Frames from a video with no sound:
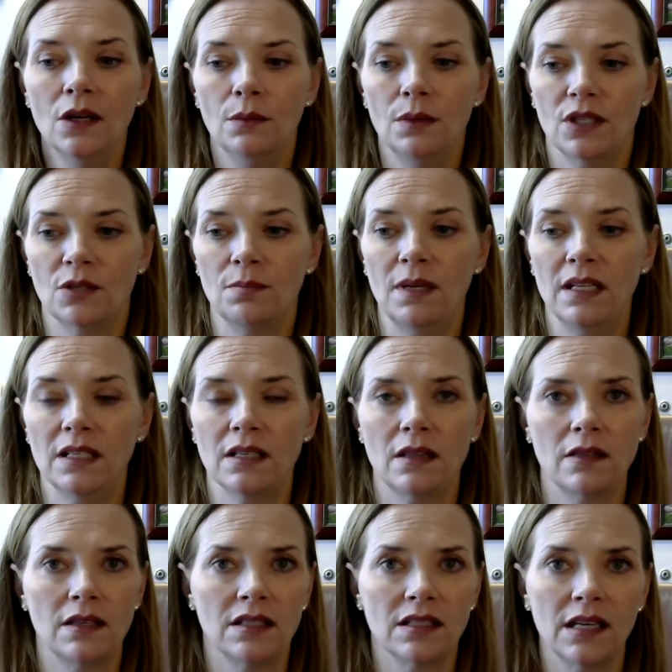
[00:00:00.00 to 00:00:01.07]
which means
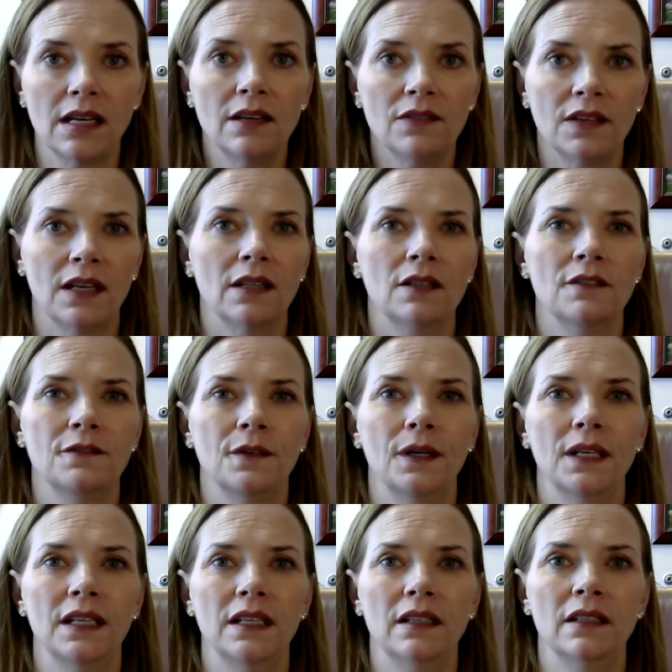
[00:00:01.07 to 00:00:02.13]
that the state of
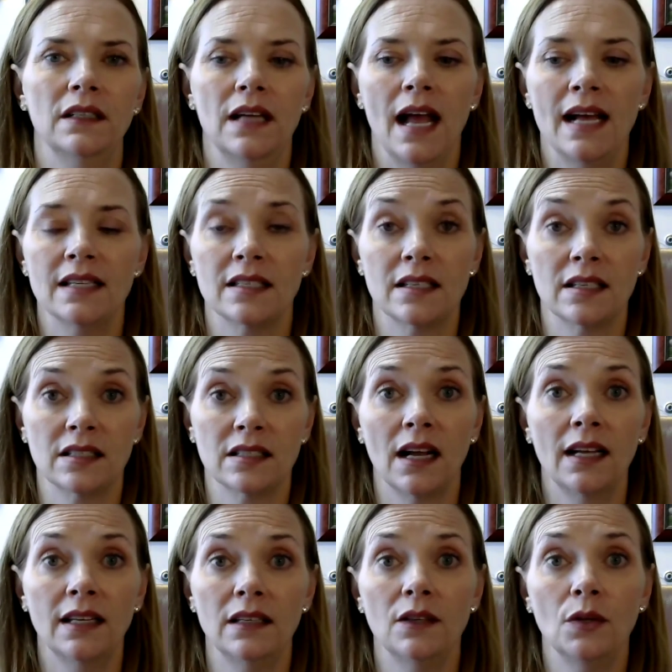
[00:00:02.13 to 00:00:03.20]
California has
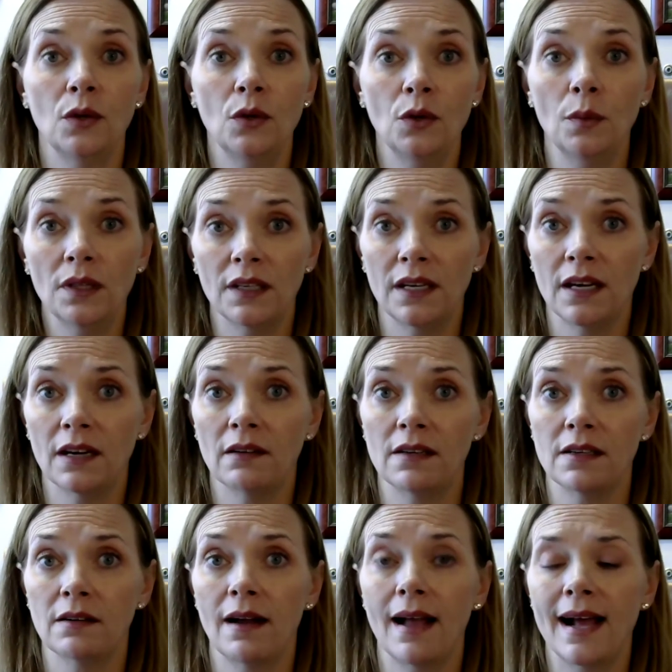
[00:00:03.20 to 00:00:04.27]
decided who will
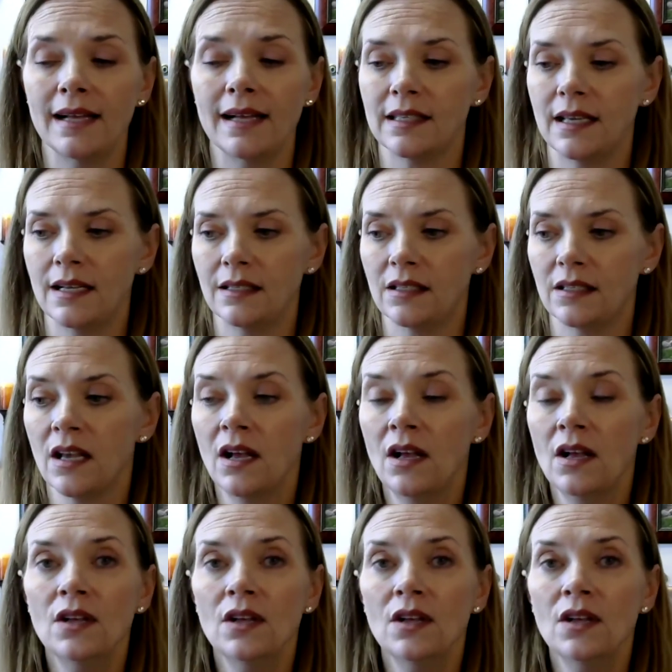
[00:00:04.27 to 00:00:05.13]
inherit your assets.